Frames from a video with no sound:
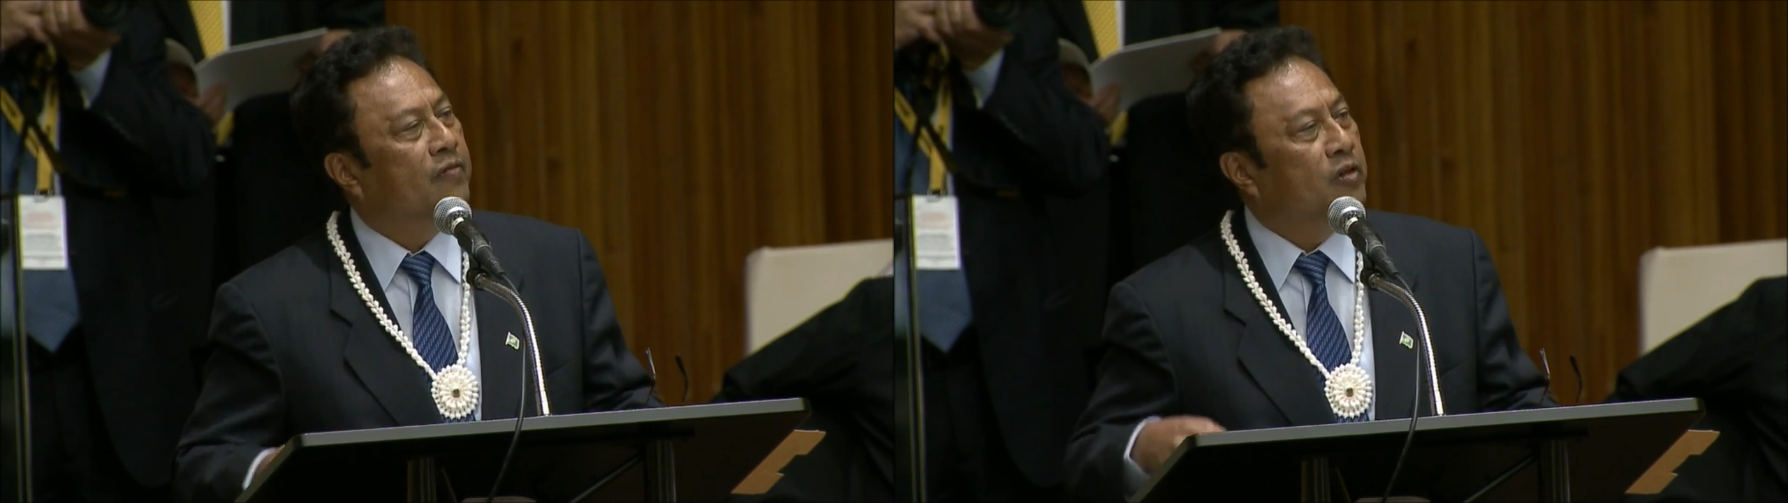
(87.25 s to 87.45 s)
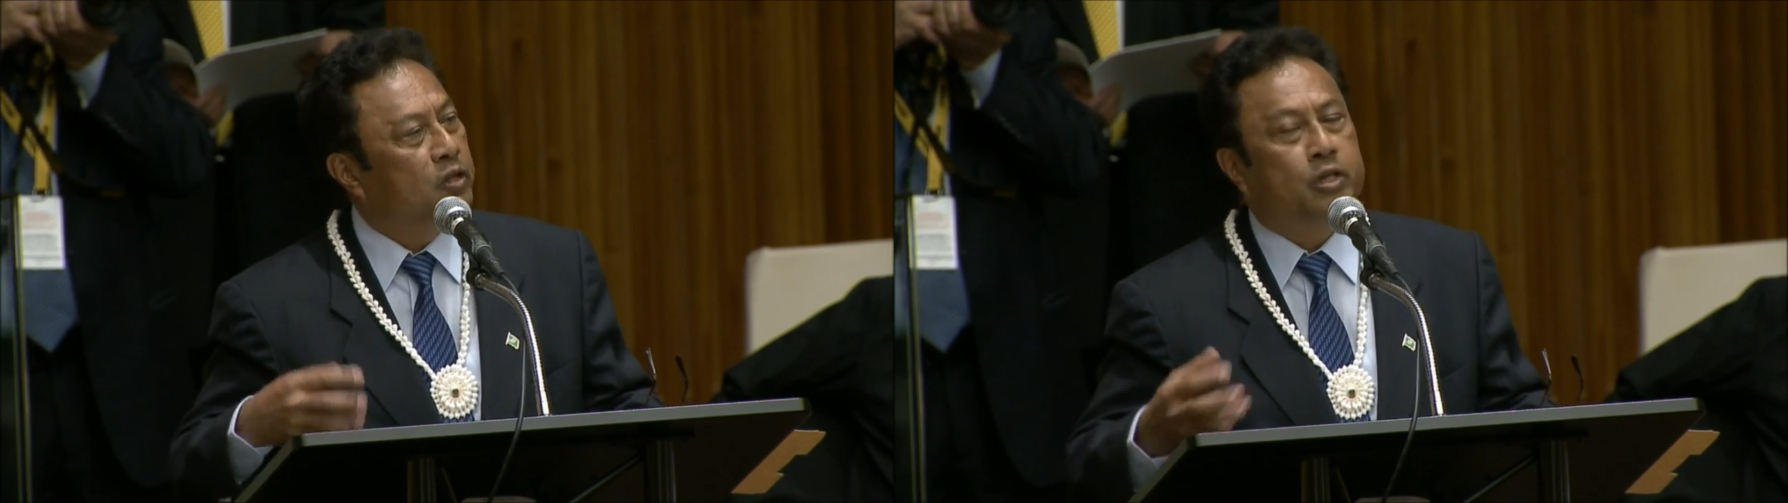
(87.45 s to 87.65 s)

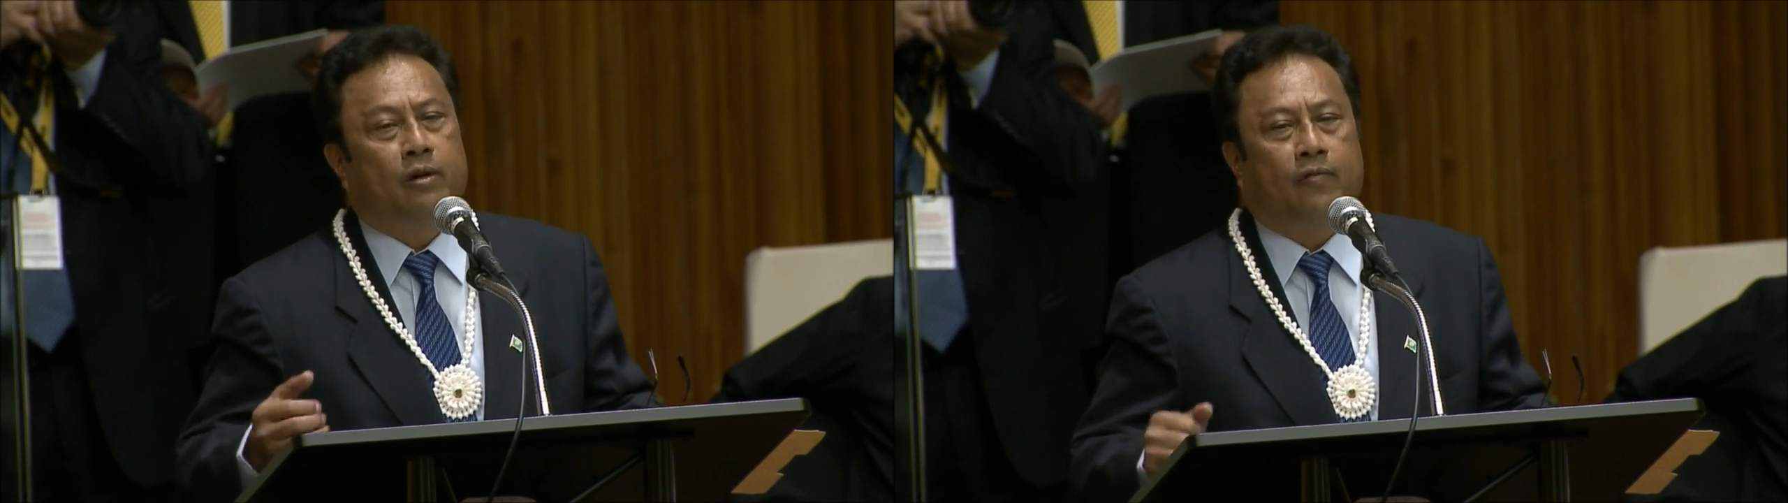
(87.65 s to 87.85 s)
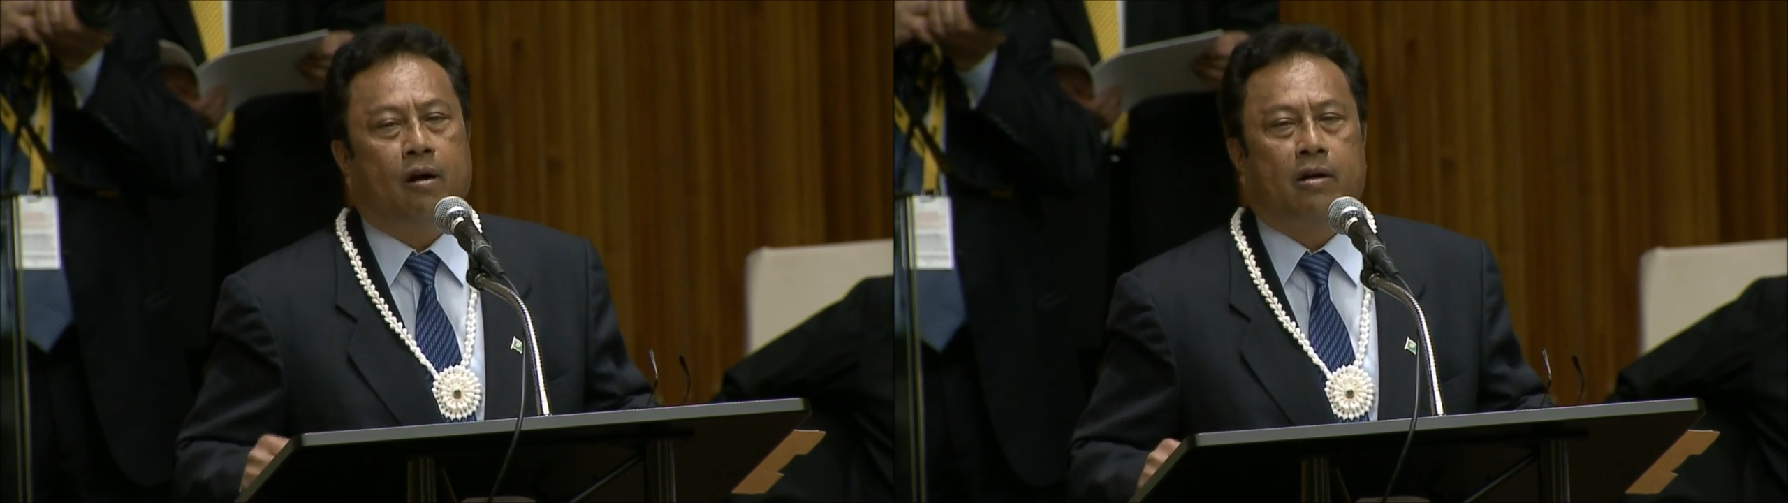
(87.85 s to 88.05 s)
the
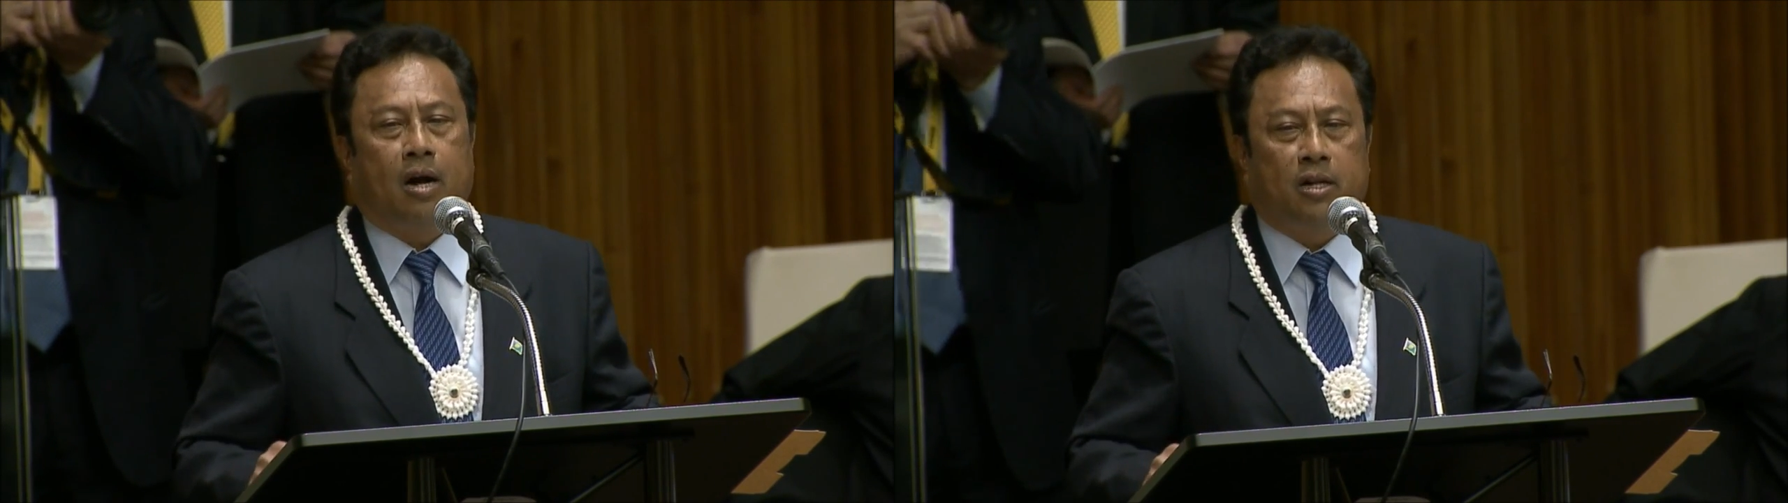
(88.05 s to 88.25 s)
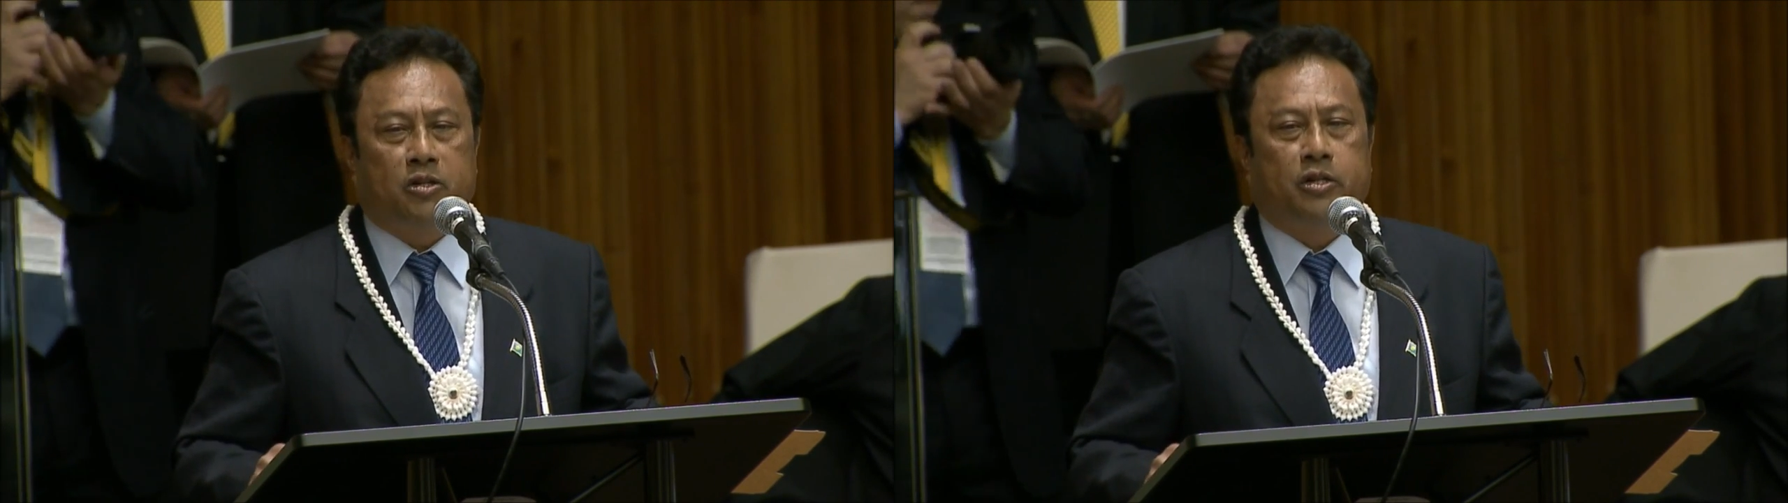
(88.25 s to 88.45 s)
future of
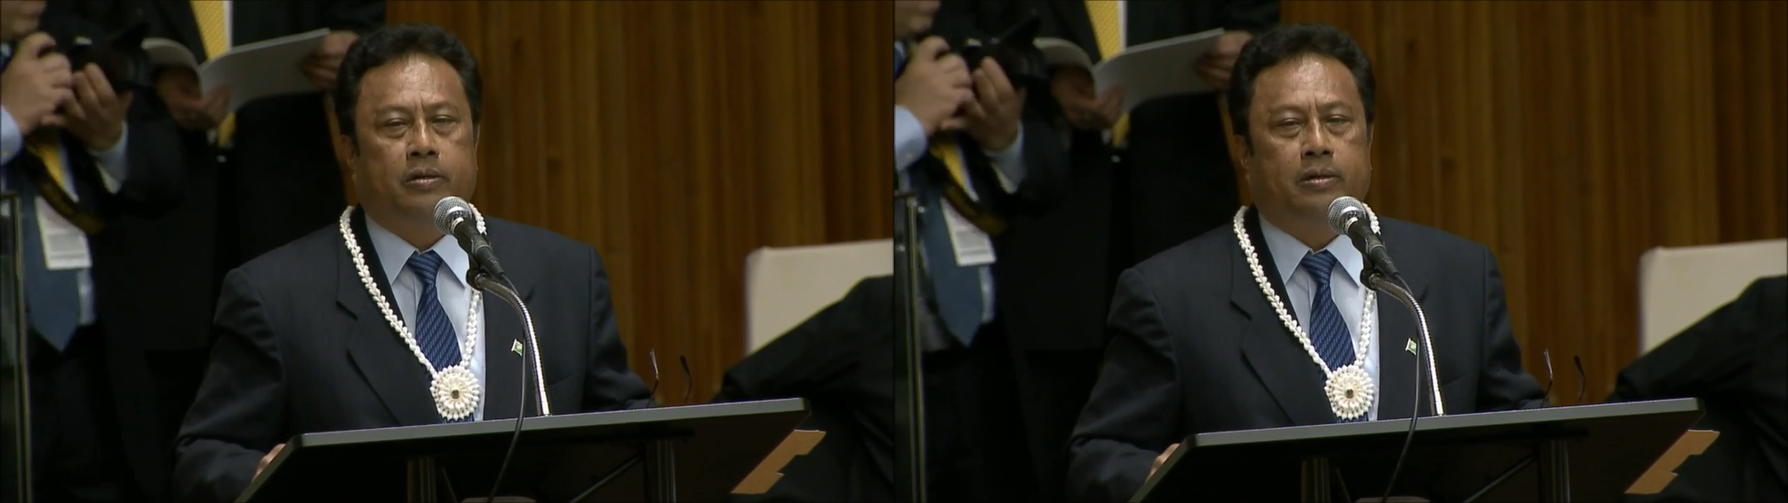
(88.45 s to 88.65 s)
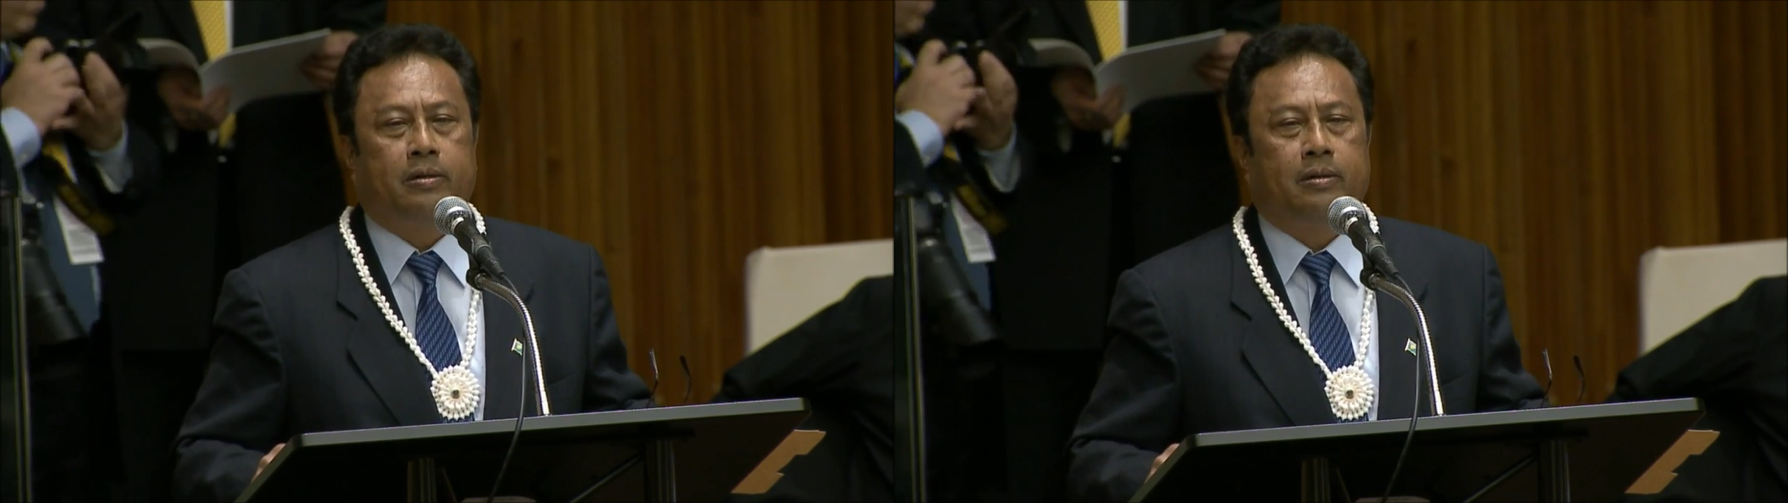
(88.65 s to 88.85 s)
our
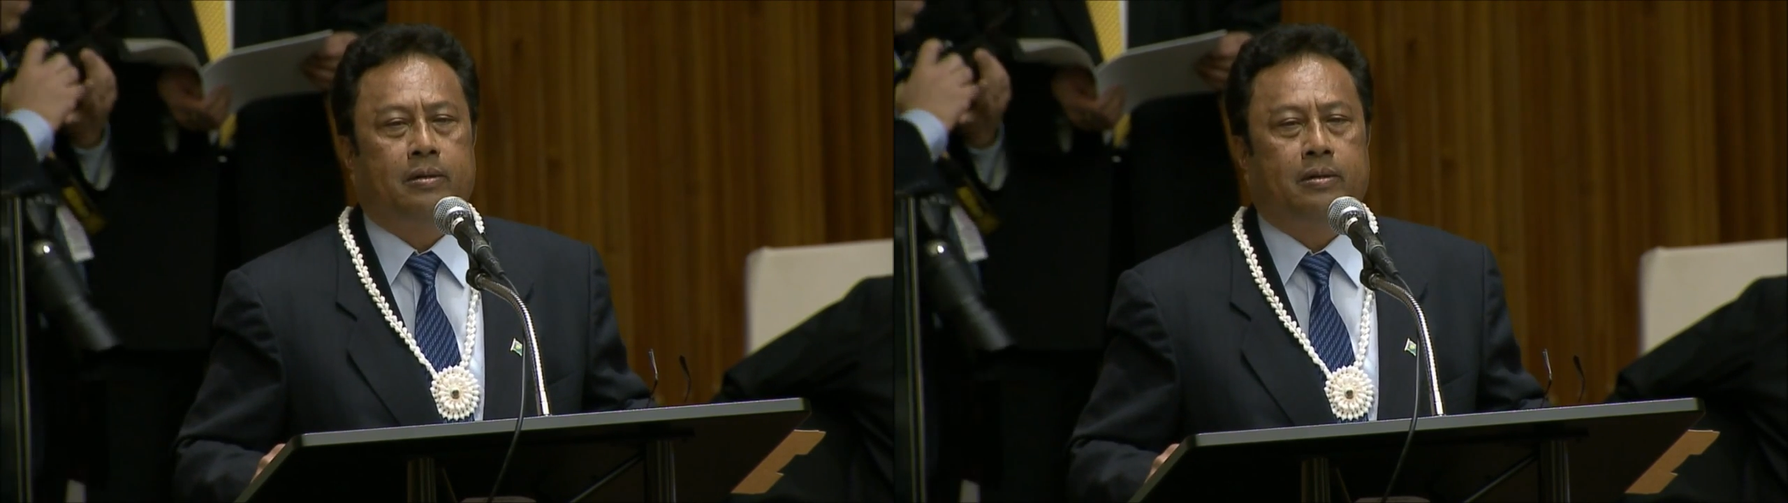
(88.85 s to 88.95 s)
culture,